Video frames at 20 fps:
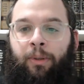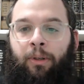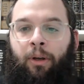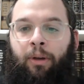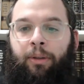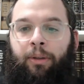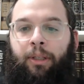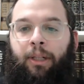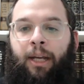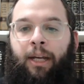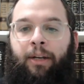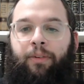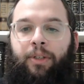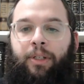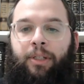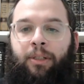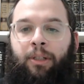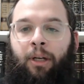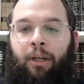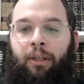the light of the
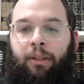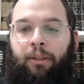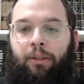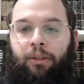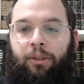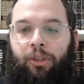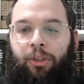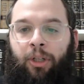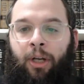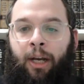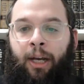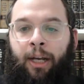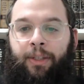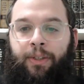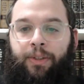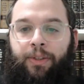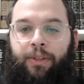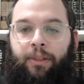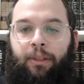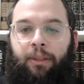sun
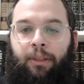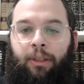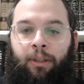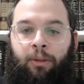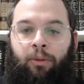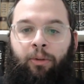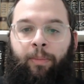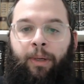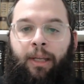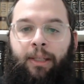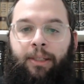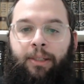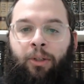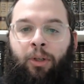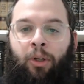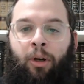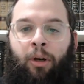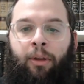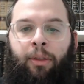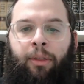shines, it illuminates
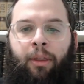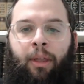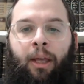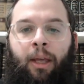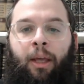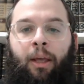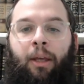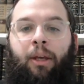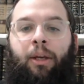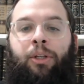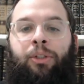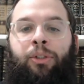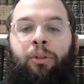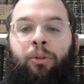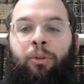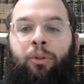the earth. We